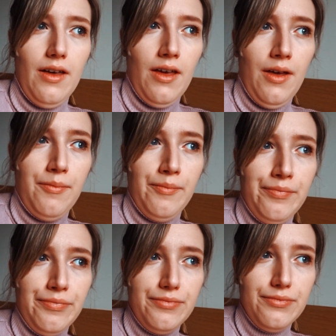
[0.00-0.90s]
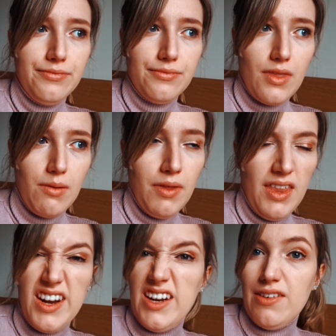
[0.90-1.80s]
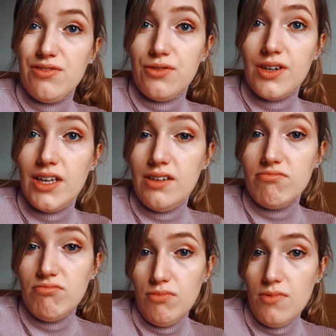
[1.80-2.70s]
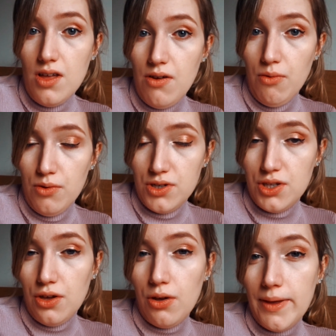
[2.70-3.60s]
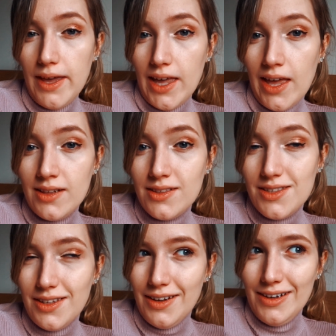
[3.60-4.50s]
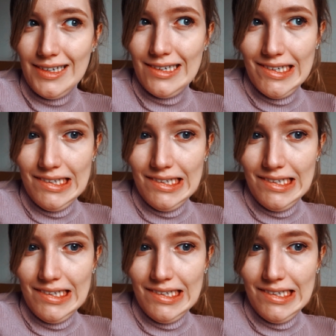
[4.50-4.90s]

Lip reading: but then I never really watched The Hobbit again, so